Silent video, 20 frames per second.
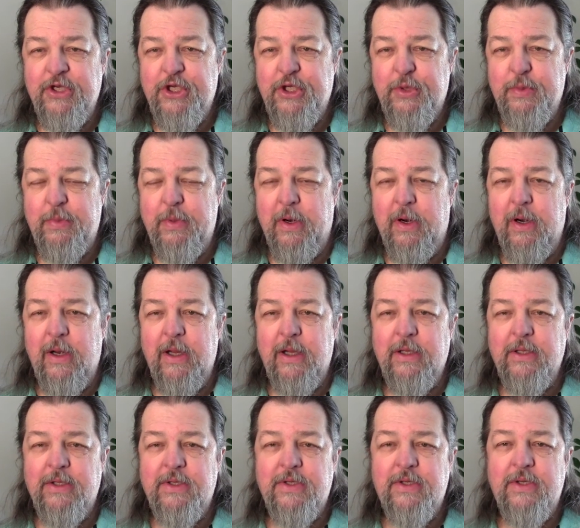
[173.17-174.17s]

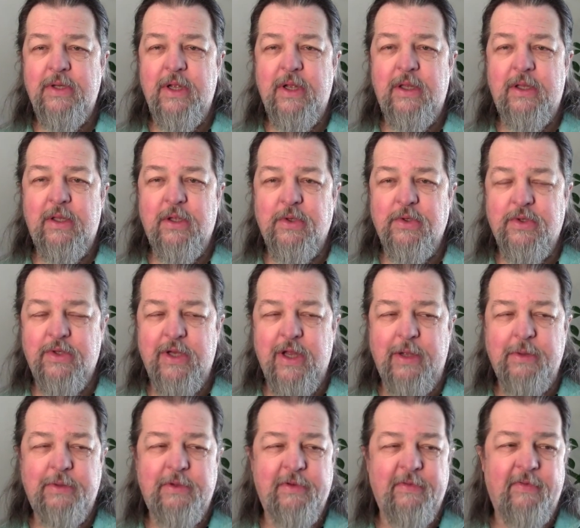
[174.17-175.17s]
experience, and those
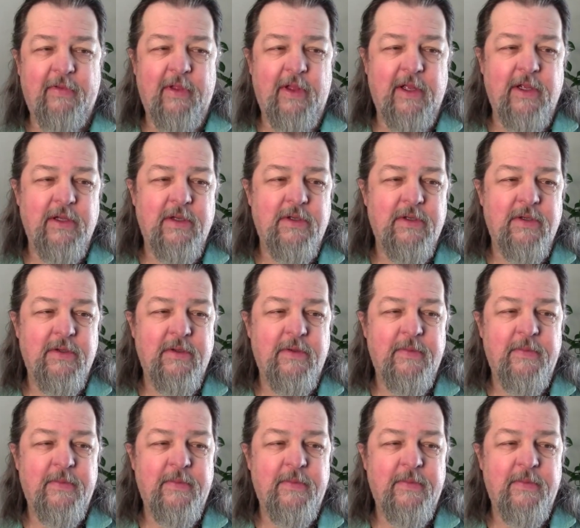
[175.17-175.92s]
types of things.